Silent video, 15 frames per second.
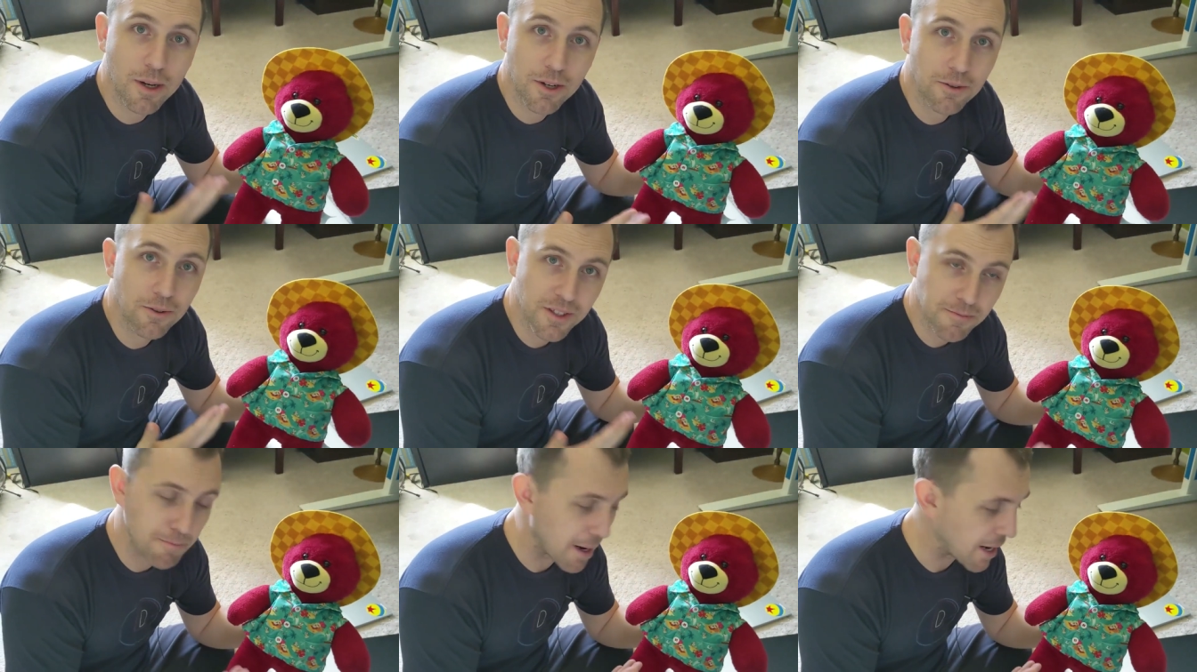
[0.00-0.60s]
render
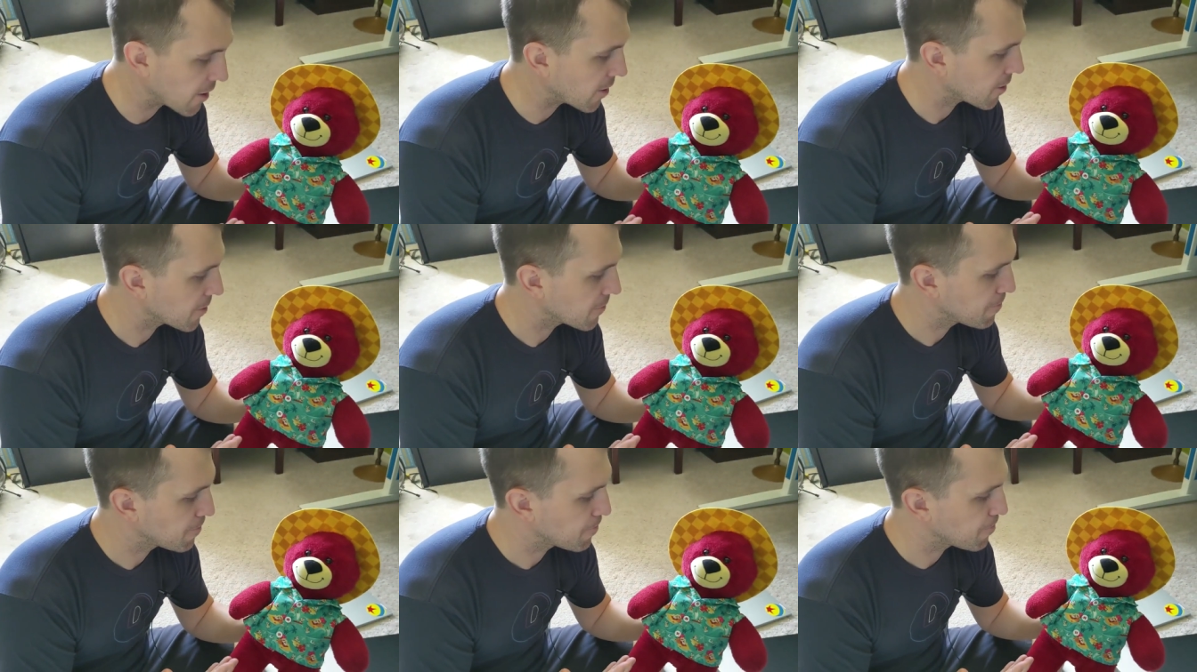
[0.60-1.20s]
this bear,
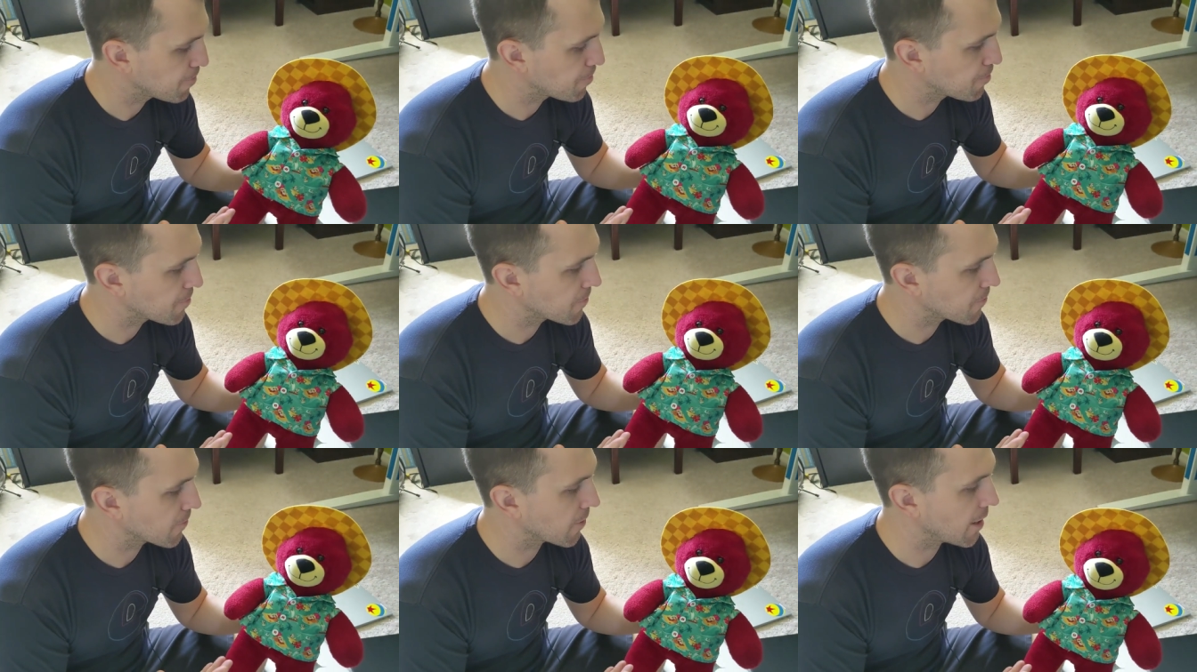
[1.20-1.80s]

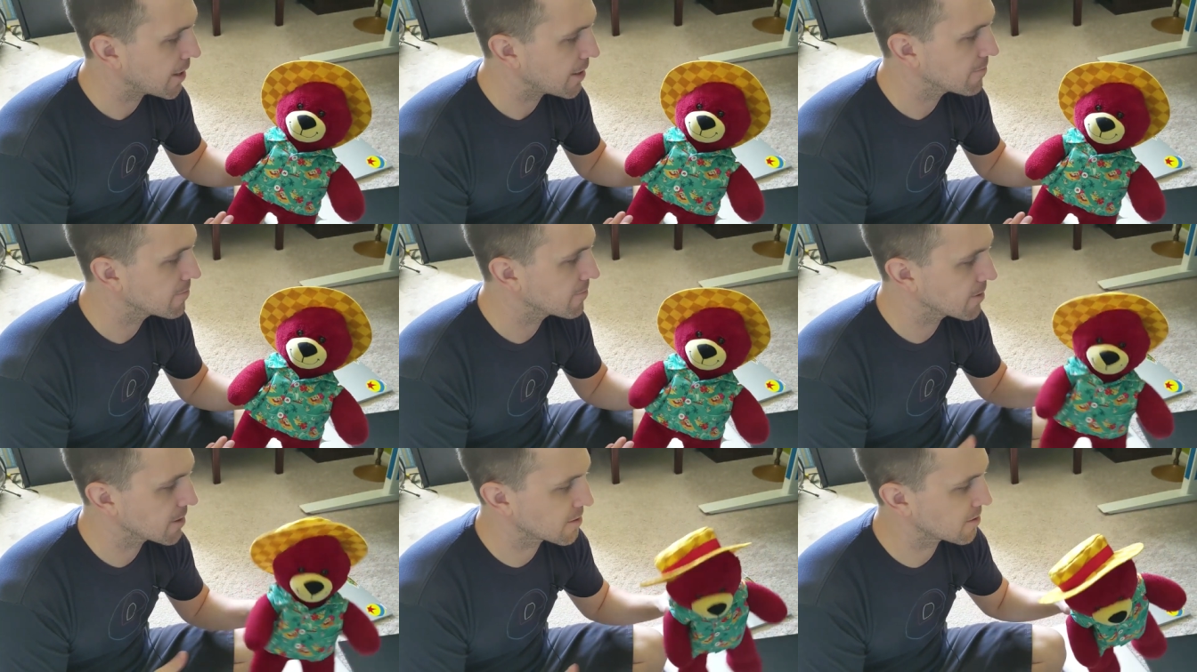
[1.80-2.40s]
right?
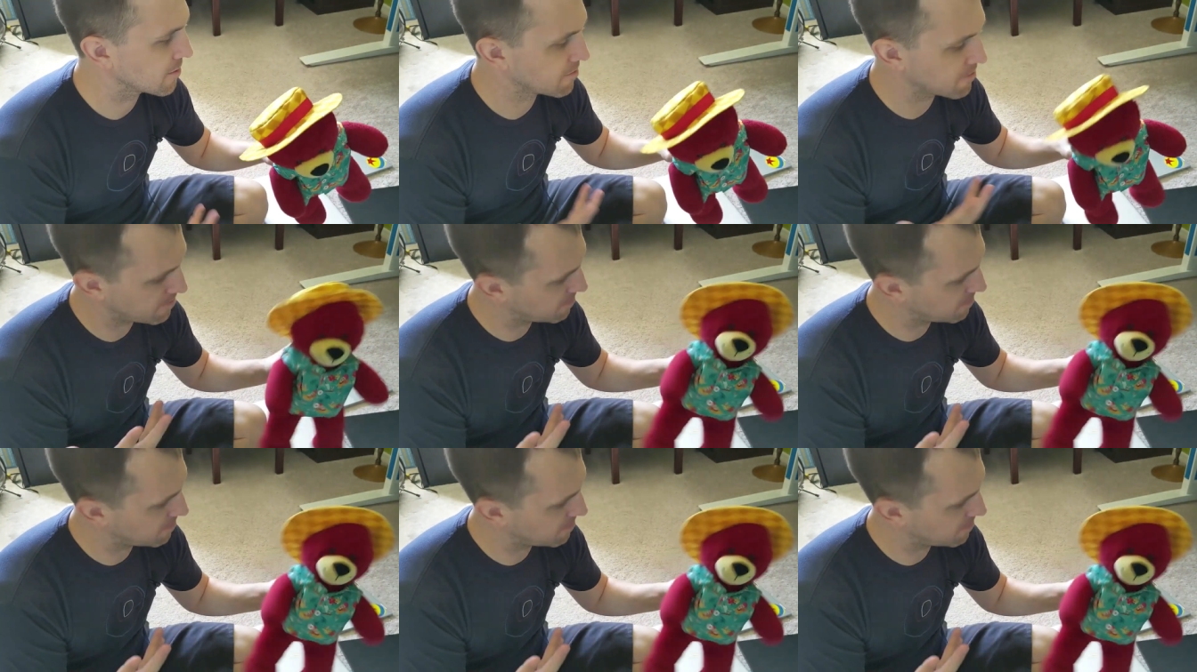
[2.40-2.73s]
It's a